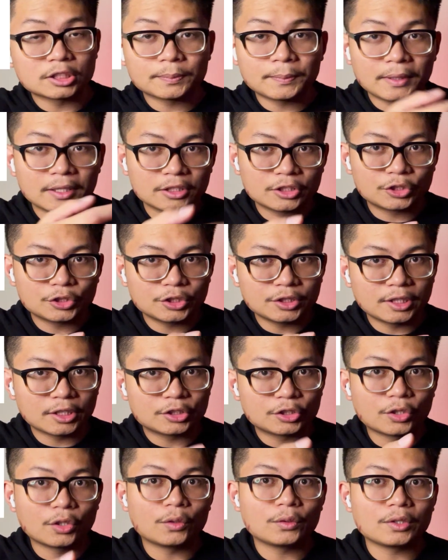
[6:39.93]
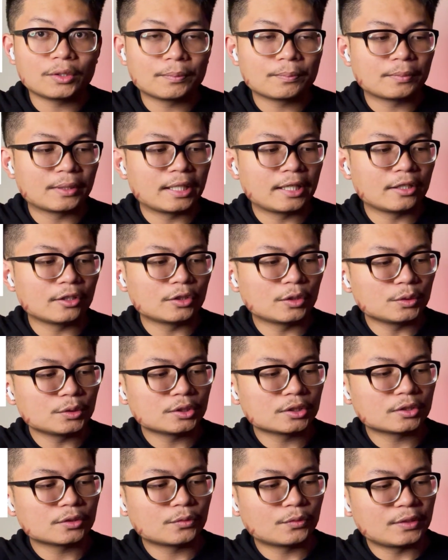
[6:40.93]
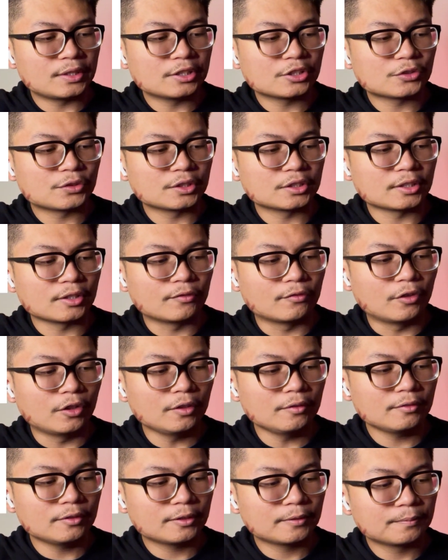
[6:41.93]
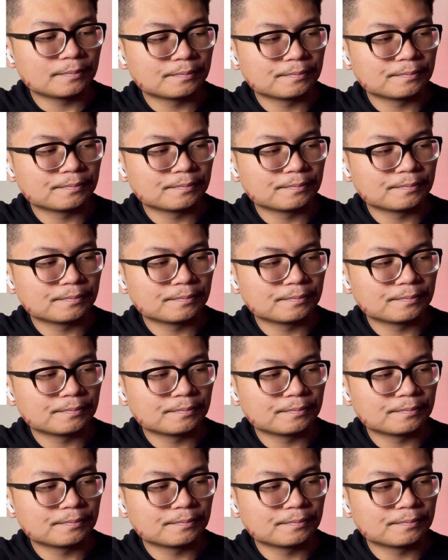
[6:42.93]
make sure that you're only playing those 3 strings involved.